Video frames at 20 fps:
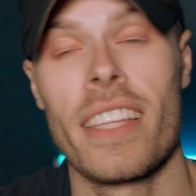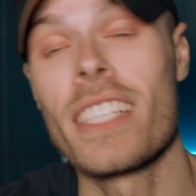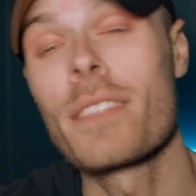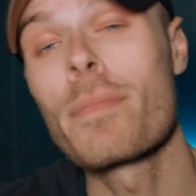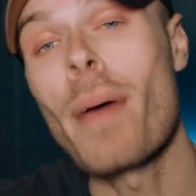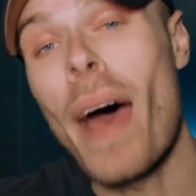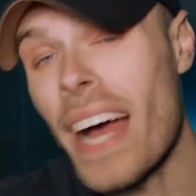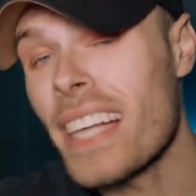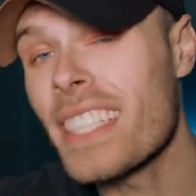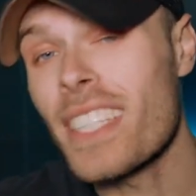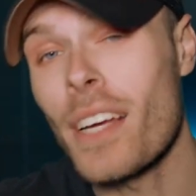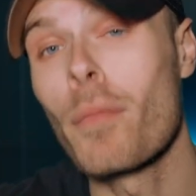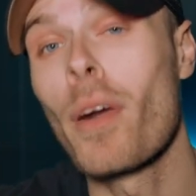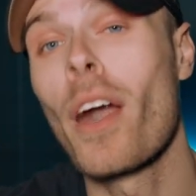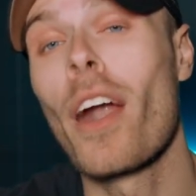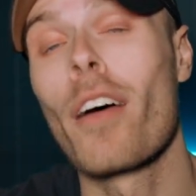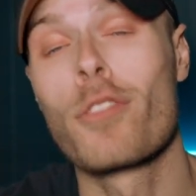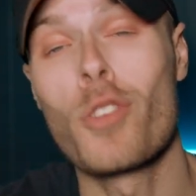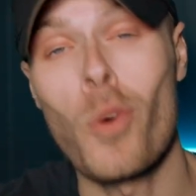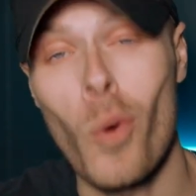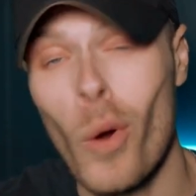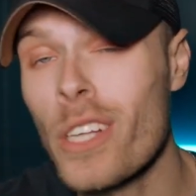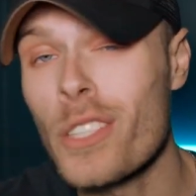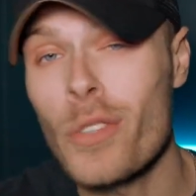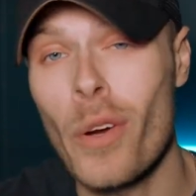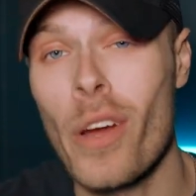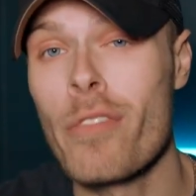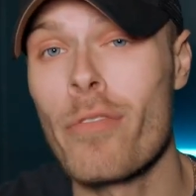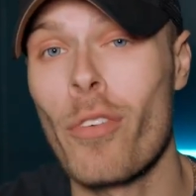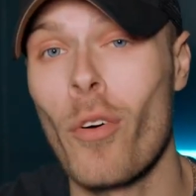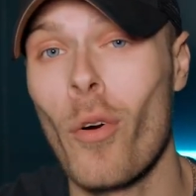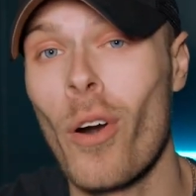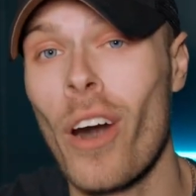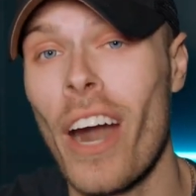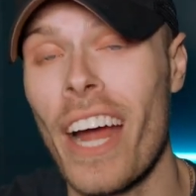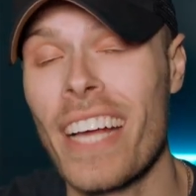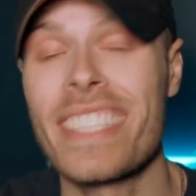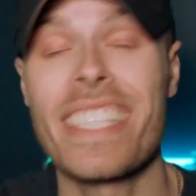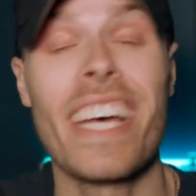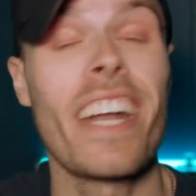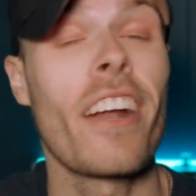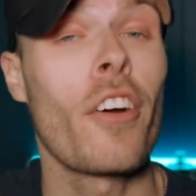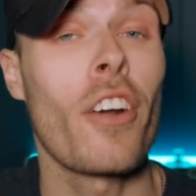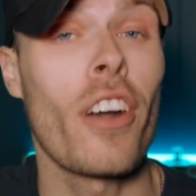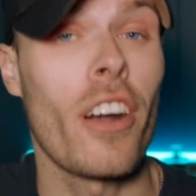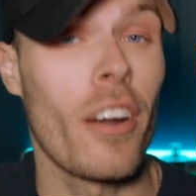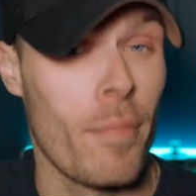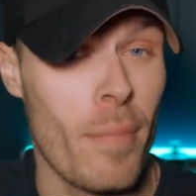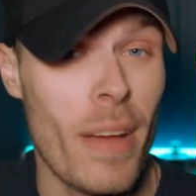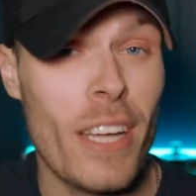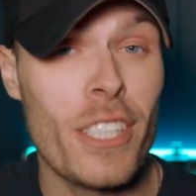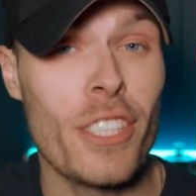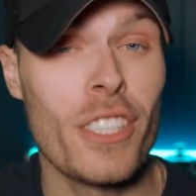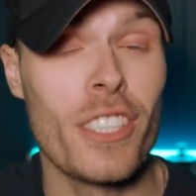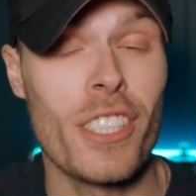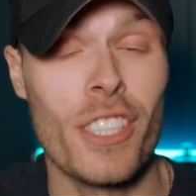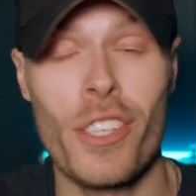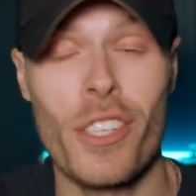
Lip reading: This past summer of 2024, I set out on a mission to